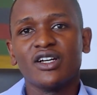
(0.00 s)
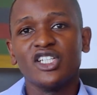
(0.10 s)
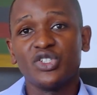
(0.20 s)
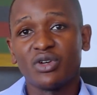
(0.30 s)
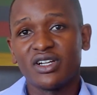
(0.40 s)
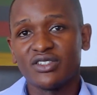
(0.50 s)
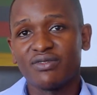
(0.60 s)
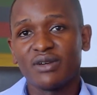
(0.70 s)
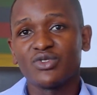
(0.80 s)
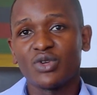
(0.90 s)
insurance
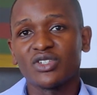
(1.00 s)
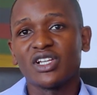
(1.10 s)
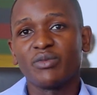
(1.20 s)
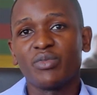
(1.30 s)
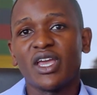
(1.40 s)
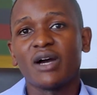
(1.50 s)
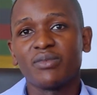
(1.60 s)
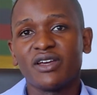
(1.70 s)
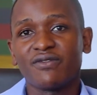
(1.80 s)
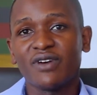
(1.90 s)
firms to actually pay up
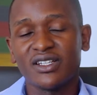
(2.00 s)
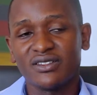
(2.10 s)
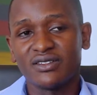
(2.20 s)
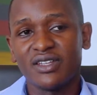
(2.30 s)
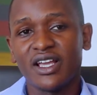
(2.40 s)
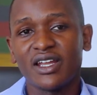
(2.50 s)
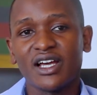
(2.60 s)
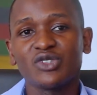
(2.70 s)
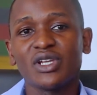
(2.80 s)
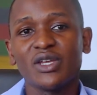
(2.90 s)
their funds. They can
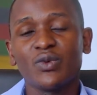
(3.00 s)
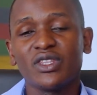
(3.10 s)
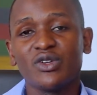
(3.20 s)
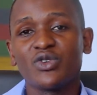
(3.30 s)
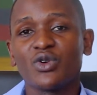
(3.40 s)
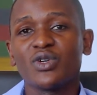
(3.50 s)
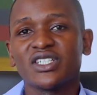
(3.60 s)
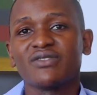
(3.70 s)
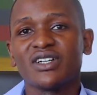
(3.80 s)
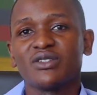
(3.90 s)
actually withdraw
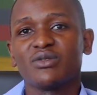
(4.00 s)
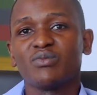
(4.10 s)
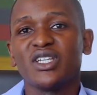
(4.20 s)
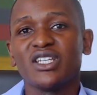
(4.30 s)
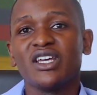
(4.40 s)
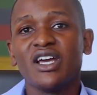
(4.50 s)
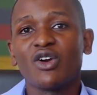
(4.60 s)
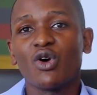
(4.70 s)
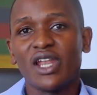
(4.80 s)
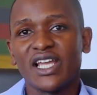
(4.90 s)
whatever has been
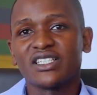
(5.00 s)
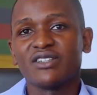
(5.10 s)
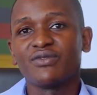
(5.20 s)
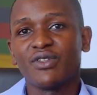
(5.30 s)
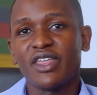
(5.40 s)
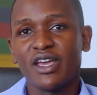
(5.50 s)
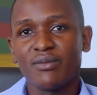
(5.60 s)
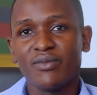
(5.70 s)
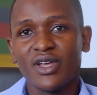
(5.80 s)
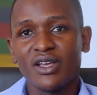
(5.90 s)
collected for them
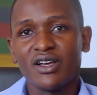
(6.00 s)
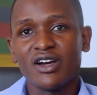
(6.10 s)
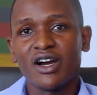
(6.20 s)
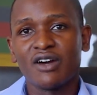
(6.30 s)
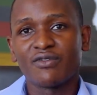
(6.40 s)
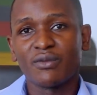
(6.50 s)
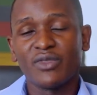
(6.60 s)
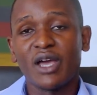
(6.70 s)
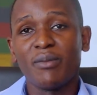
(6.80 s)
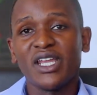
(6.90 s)
from
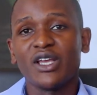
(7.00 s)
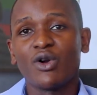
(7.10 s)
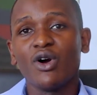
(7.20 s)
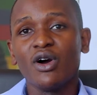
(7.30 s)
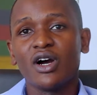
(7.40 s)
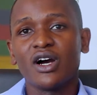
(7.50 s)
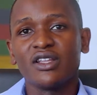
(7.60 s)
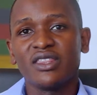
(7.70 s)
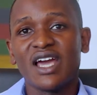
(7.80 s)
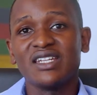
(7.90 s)
their
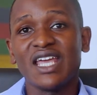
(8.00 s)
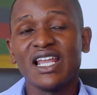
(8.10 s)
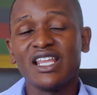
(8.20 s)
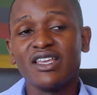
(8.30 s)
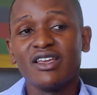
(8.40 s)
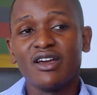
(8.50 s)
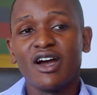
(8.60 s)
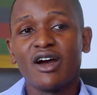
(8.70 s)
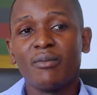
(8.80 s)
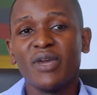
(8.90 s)
daily
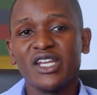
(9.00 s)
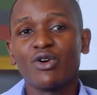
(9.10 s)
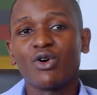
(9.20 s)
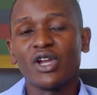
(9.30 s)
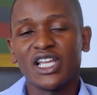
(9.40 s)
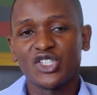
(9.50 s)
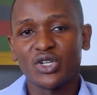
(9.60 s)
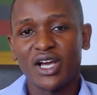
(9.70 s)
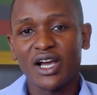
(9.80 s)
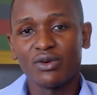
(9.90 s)
medical
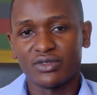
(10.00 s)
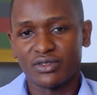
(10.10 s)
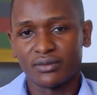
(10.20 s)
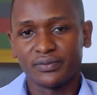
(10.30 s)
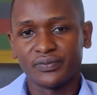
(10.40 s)
collection accounts.